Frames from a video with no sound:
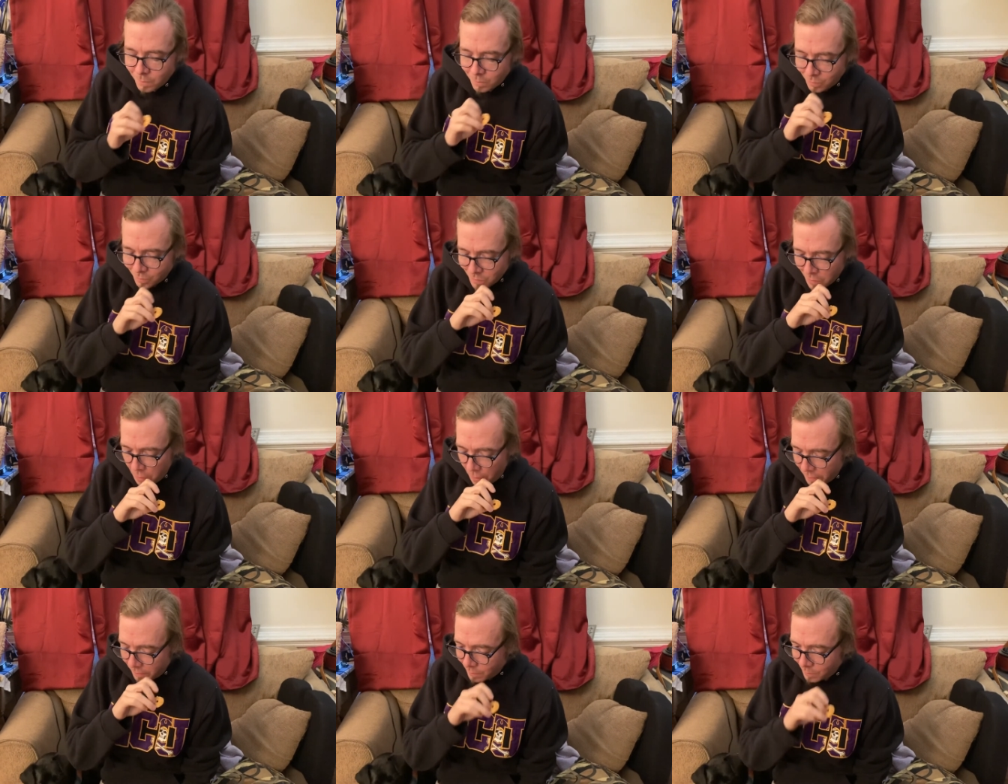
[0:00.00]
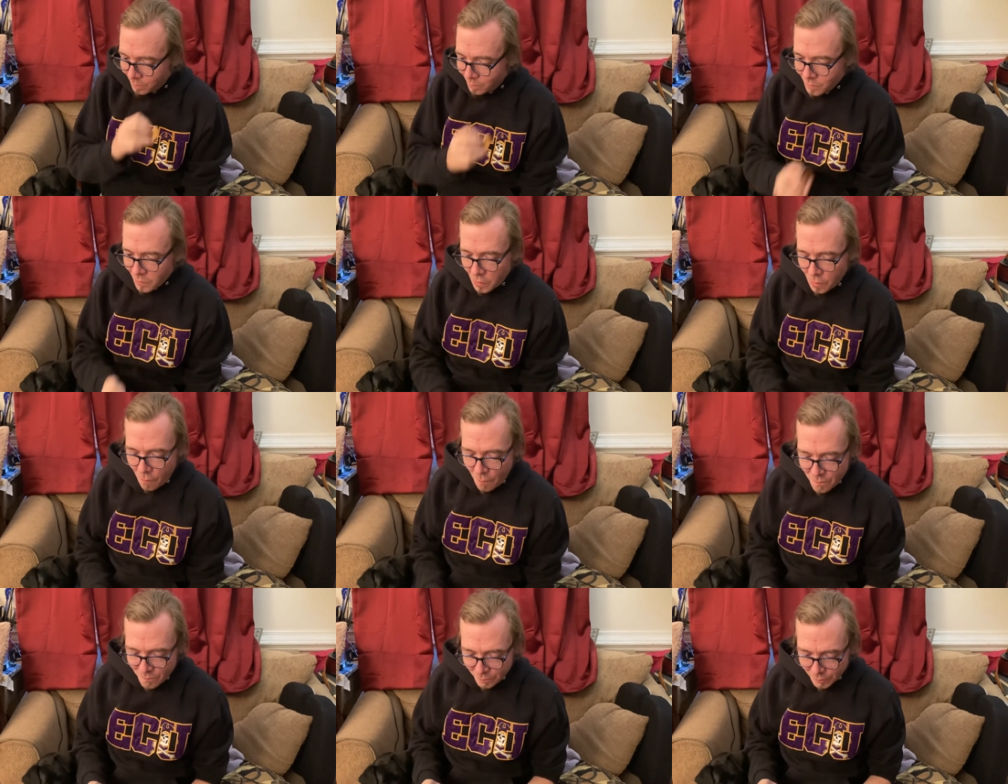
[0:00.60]
And they said, you want
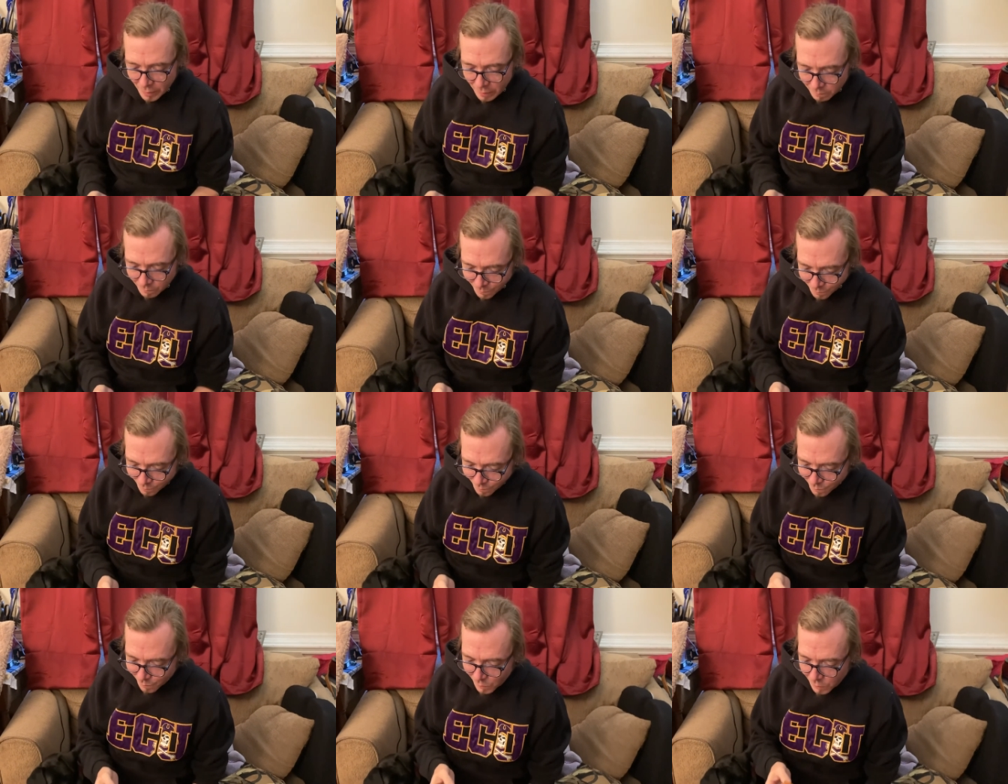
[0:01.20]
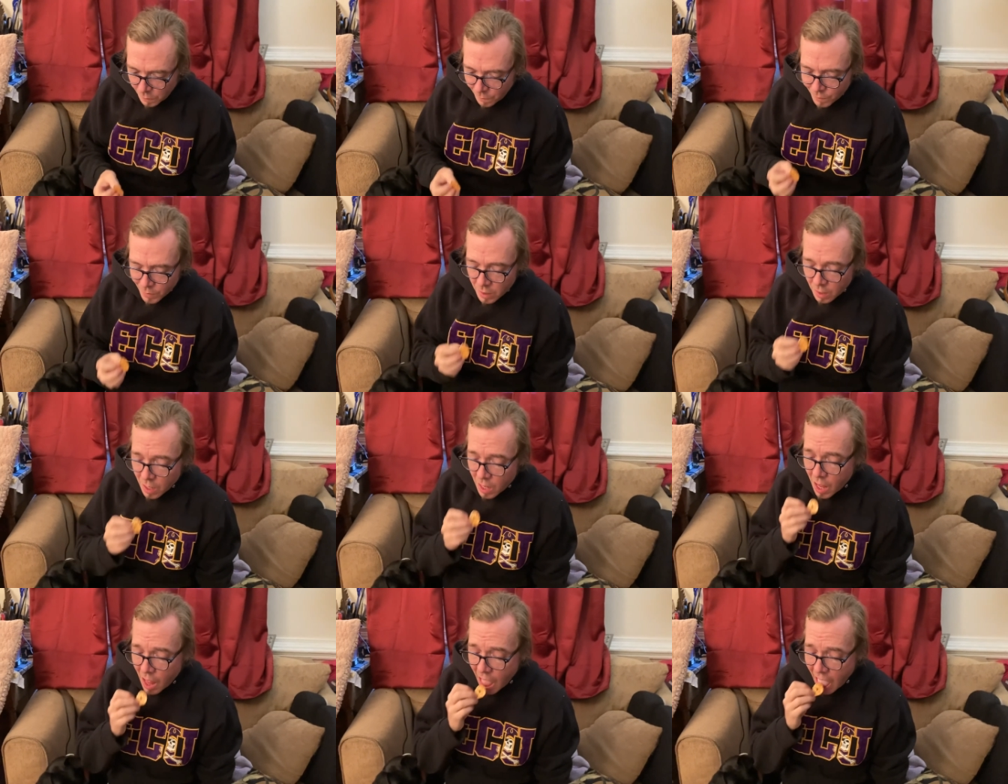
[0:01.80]
it mild, medium, or hot? You say
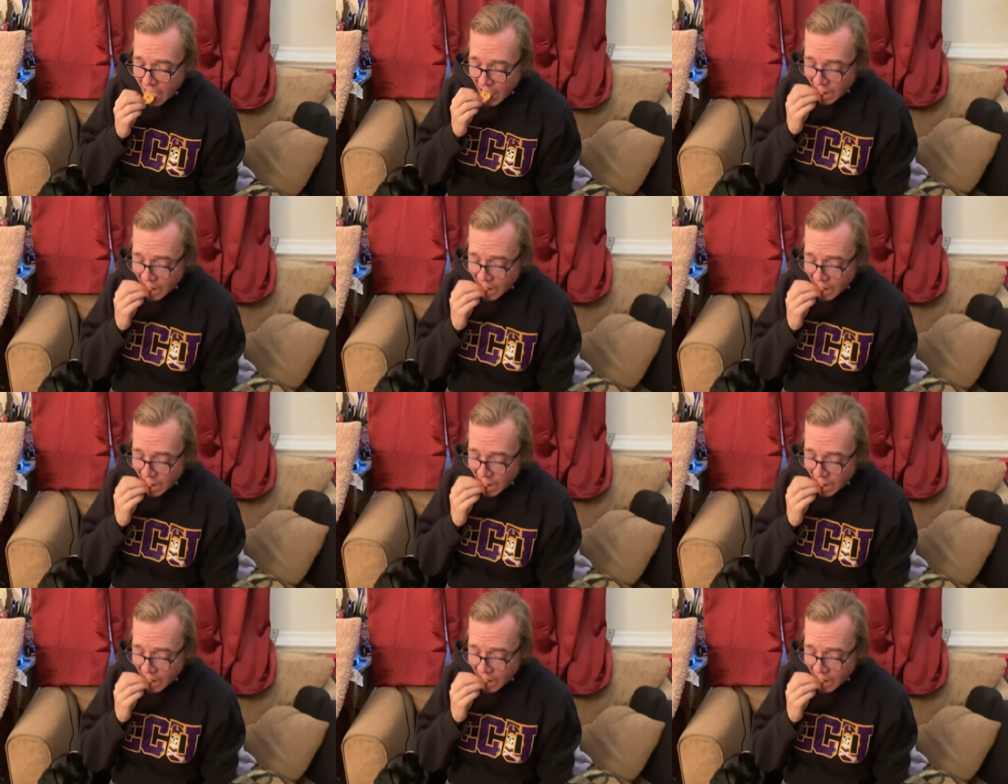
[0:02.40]
hot.